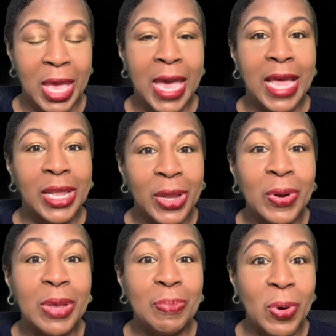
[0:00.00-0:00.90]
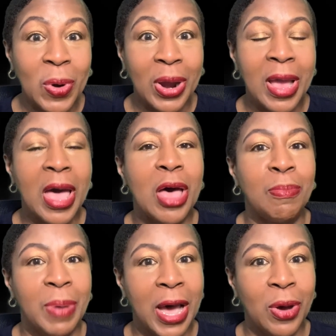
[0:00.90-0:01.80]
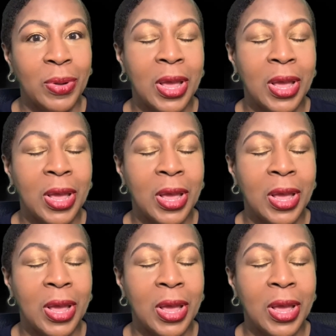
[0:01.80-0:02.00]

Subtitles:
and learning more about